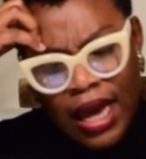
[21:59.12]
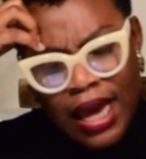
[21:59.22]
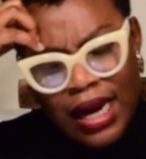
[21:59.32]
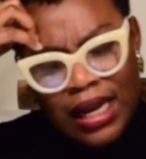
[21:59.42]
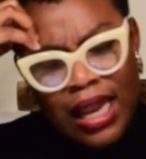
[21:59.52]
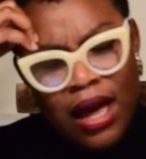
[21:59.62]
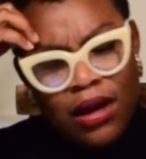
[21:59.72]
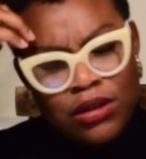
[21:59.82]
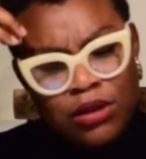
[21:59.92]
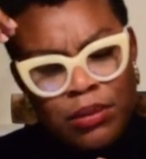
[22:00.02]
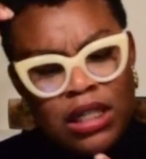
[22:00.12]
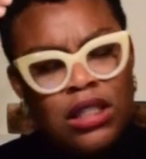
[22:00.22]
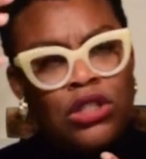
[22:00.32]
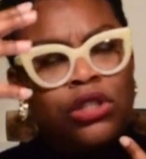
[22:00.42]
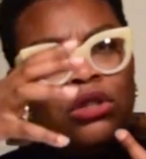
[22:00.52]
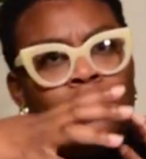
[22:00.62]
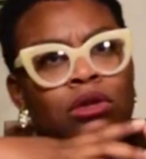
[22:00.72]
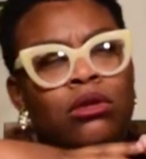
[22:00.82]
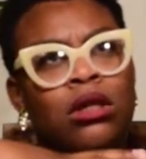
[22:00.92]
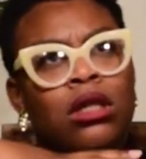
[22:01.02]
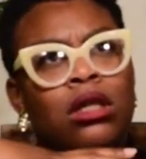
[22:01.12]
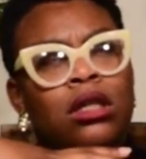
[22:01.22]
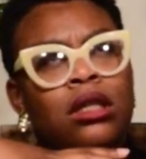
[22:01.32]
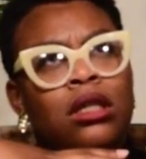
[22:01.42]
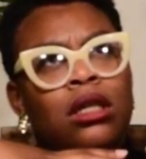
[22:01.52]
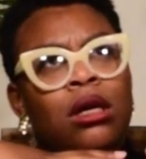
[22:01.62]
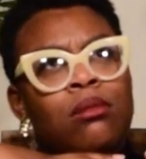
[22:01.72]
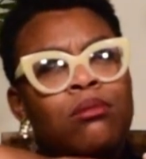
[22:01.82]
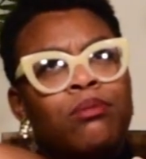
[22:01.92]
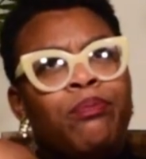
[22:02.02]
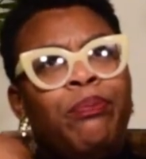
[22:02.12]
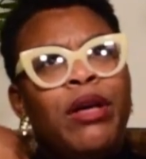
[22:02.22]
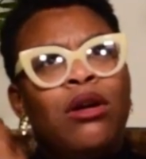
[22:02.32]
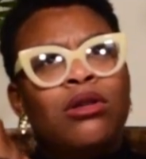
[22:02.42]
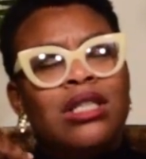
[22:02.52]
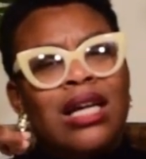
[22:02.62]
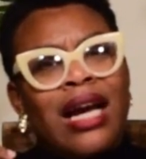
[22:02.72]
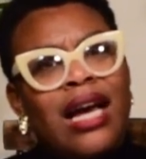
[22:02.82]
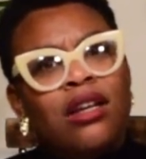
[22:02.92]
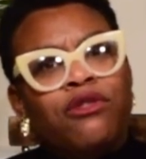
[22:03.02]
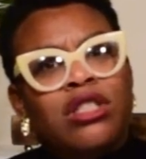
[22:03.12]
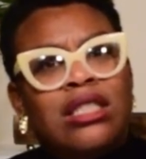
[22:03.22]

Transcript: It allows me to build a kind of